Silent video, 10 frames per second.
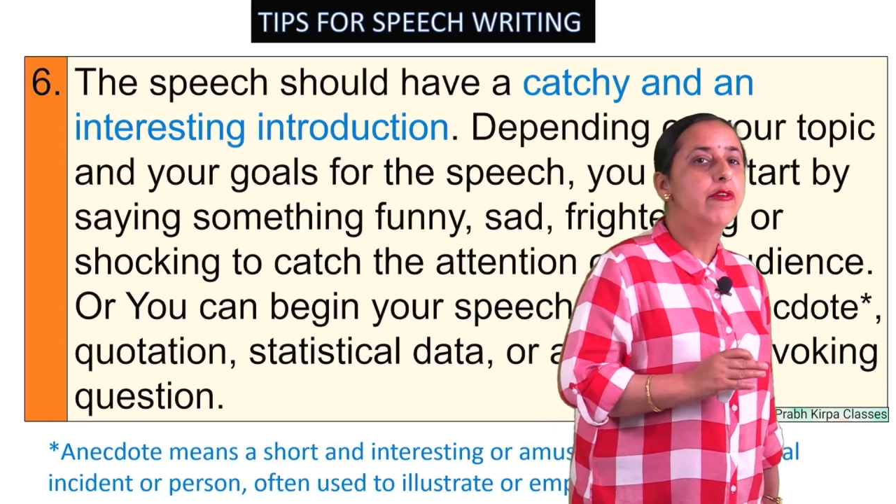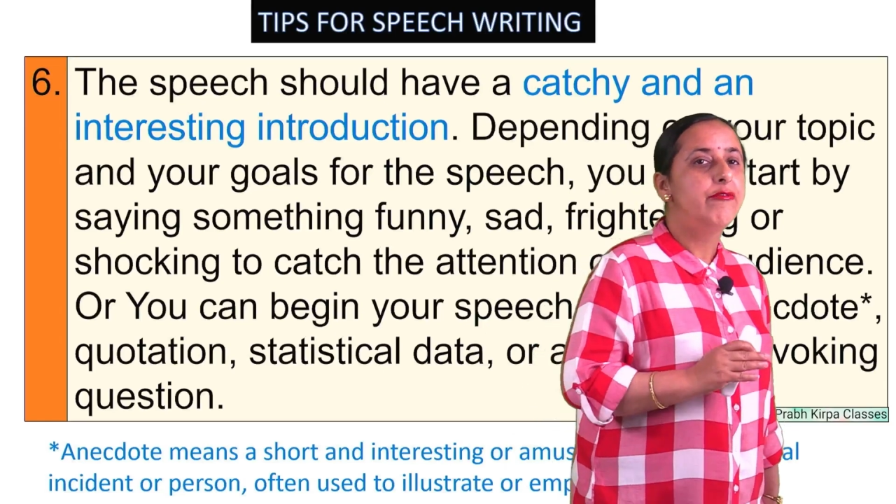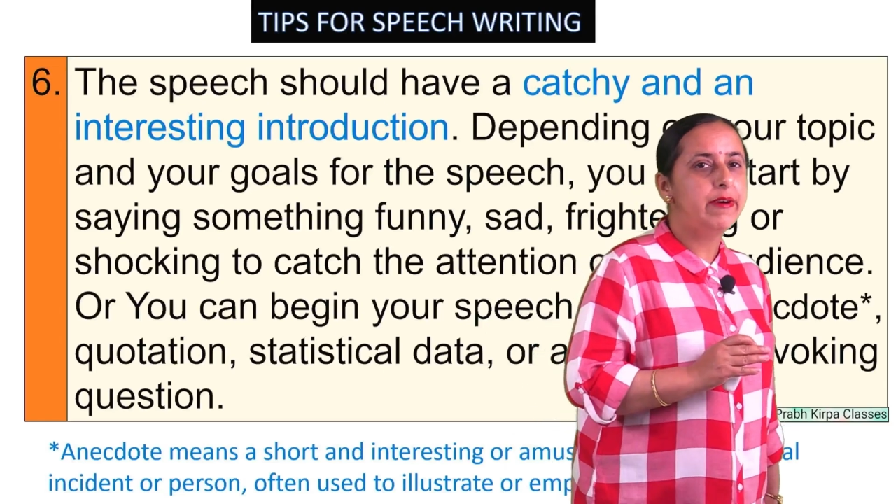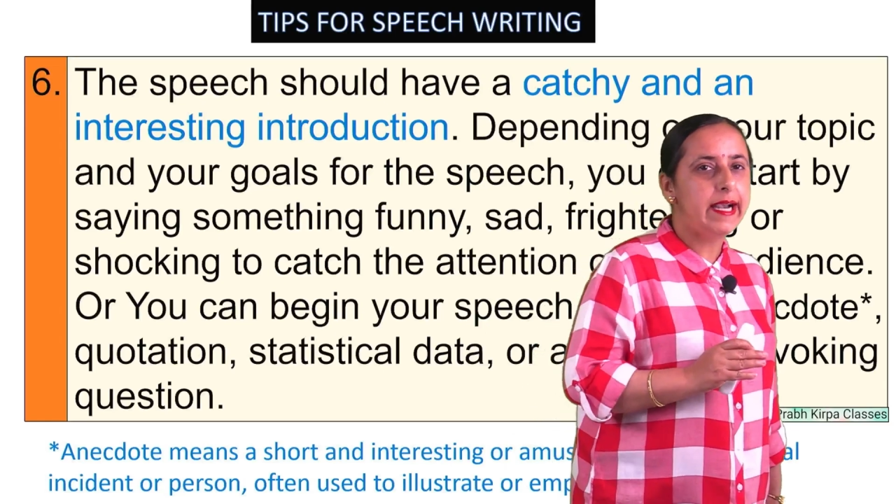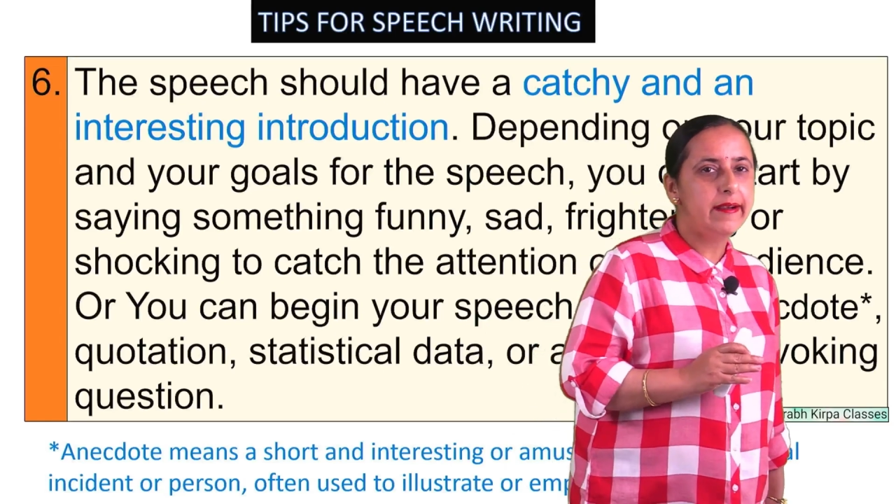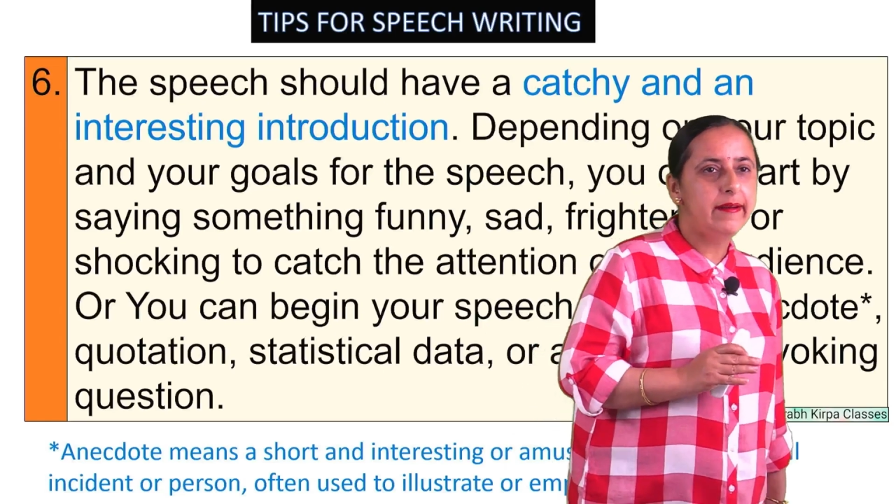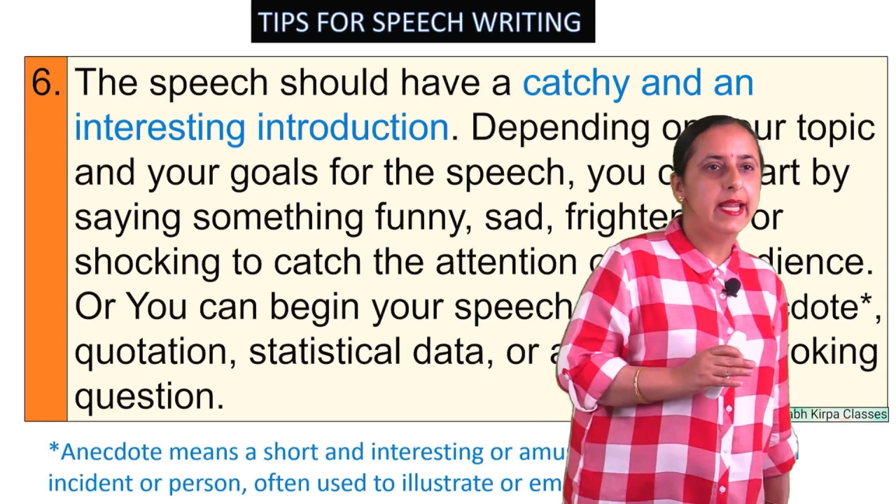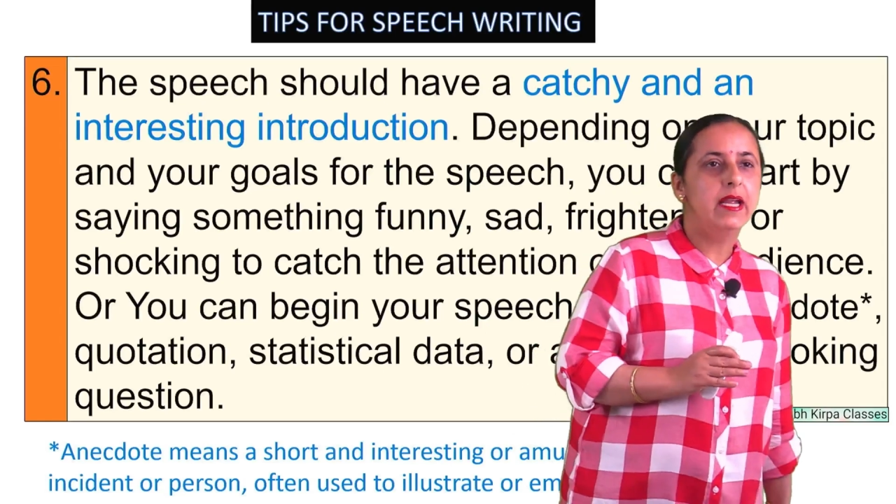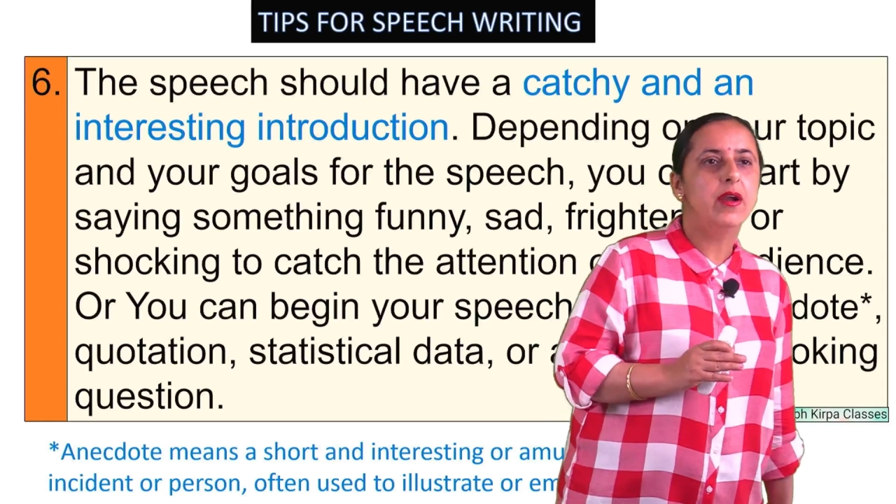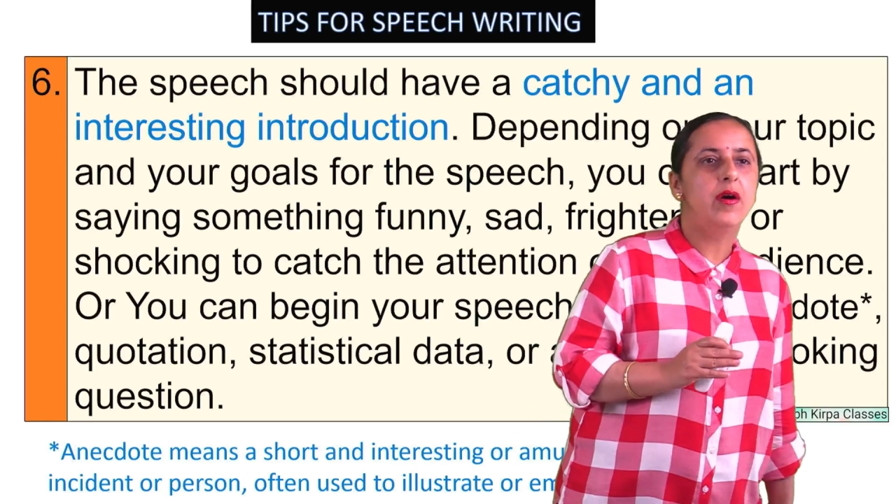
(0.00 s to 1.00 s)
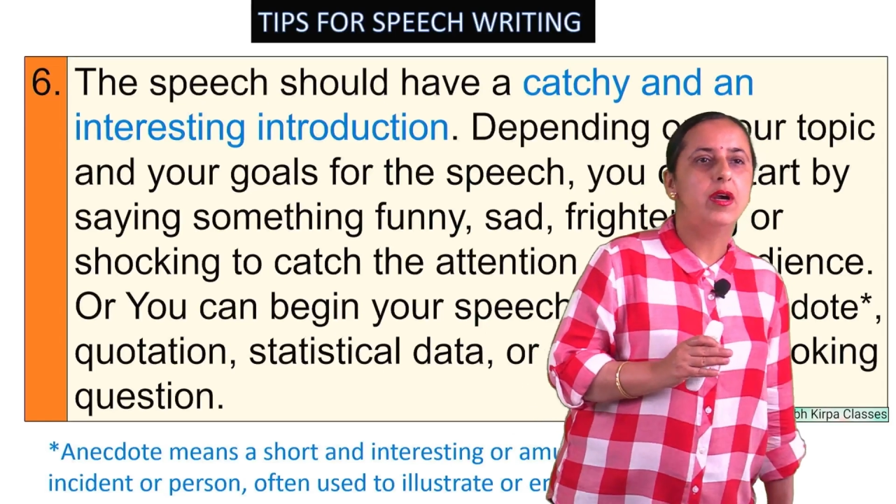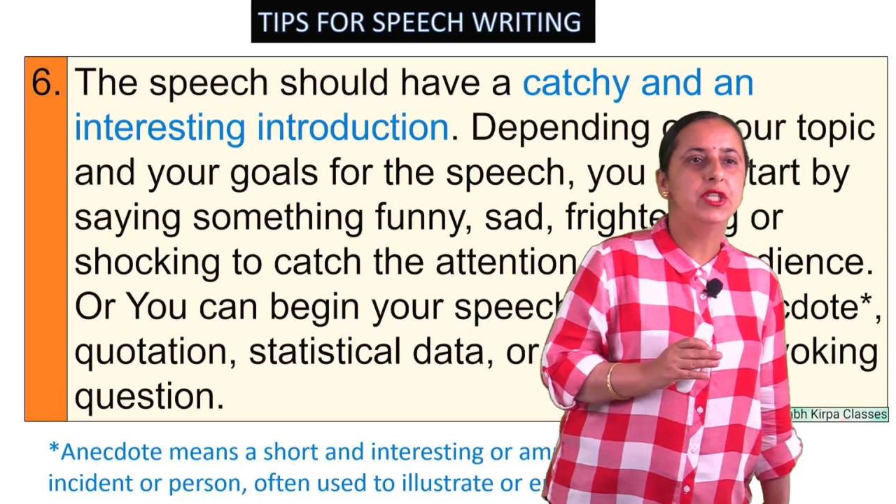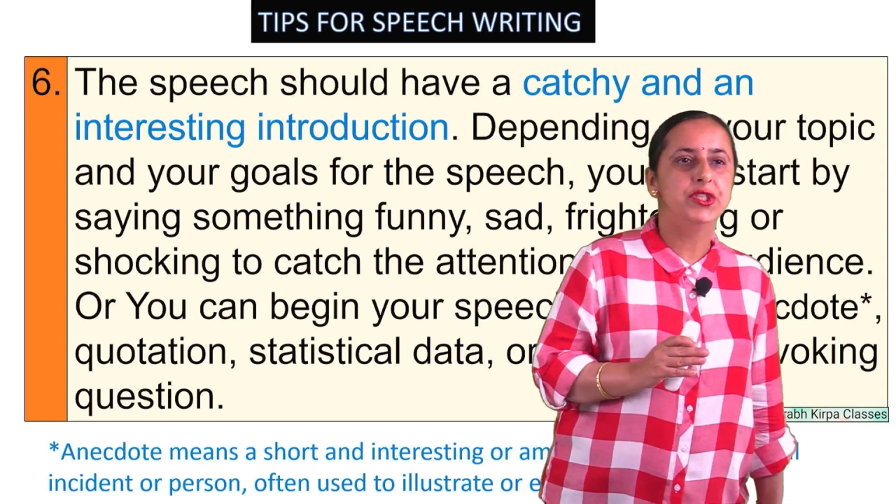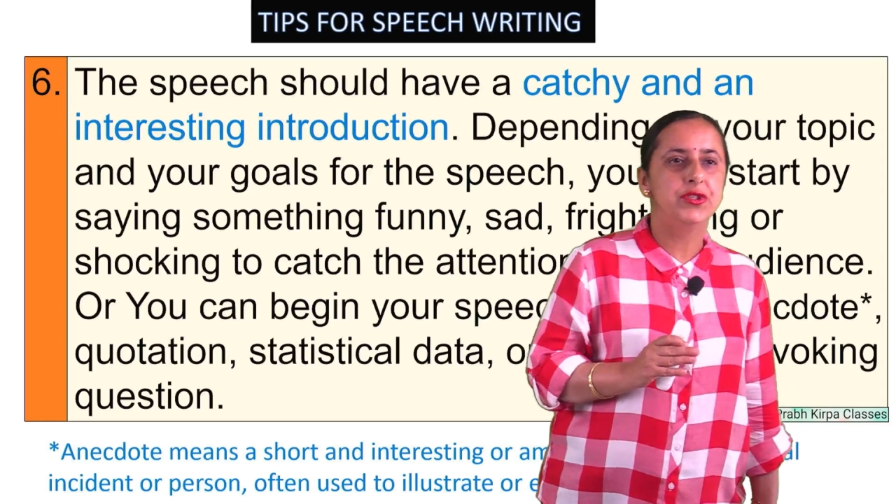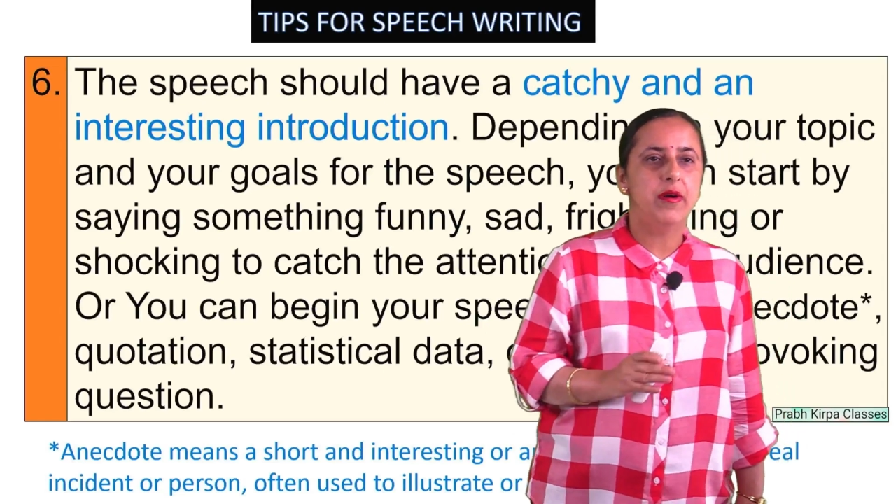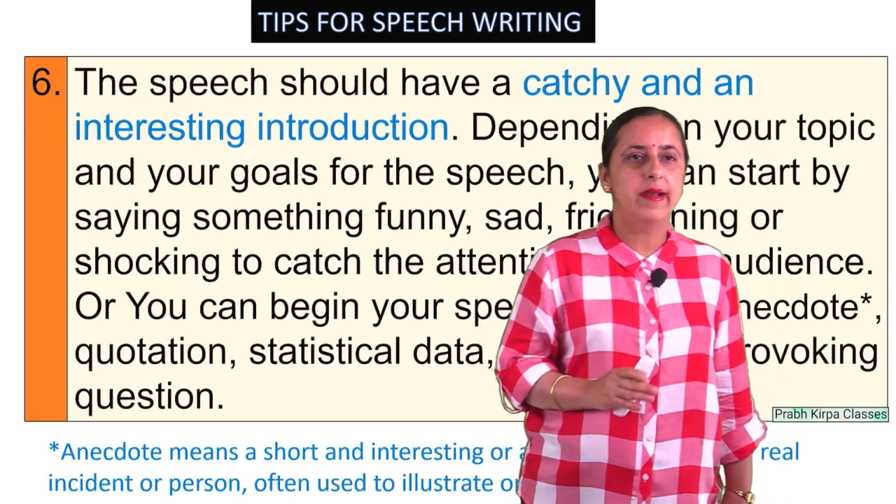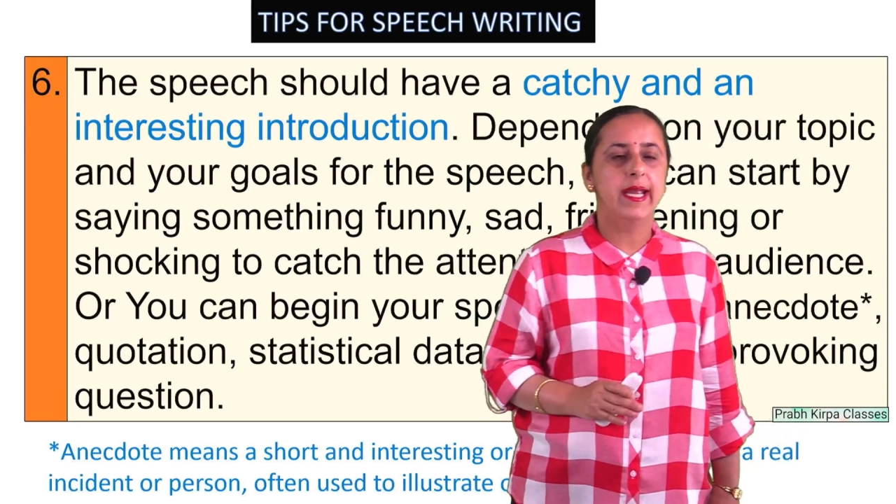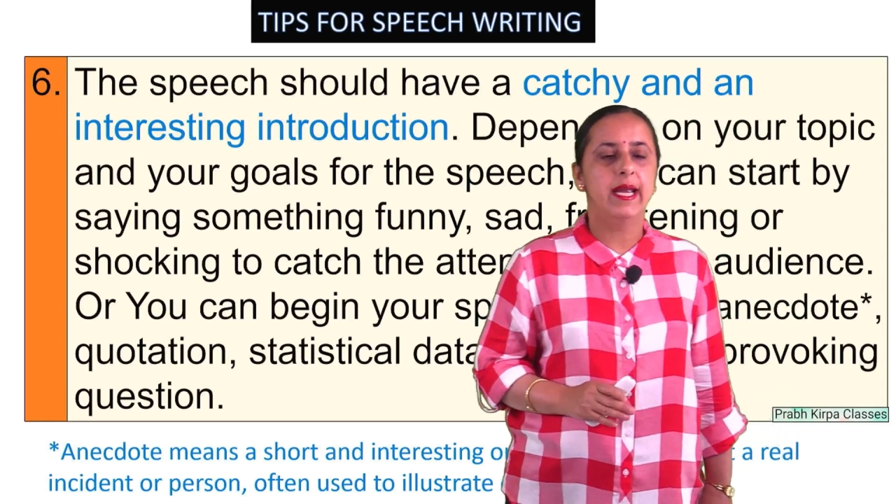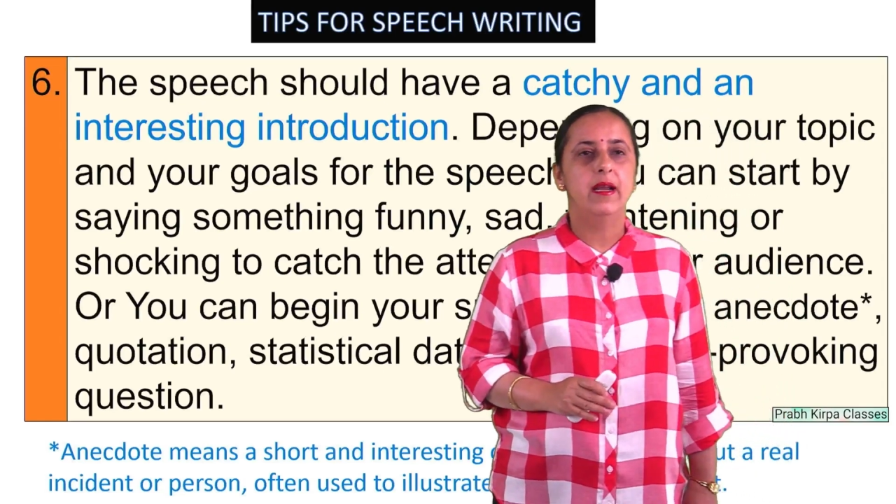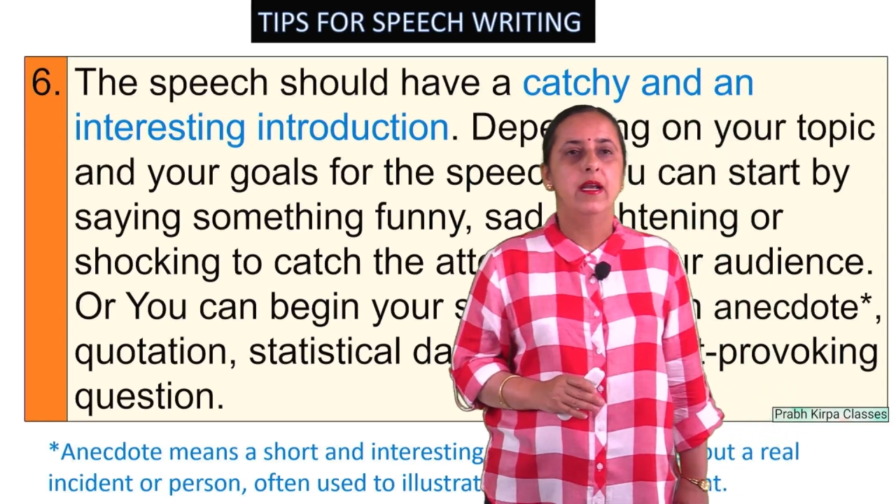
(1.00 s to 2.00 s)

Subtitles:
threatening, or shocking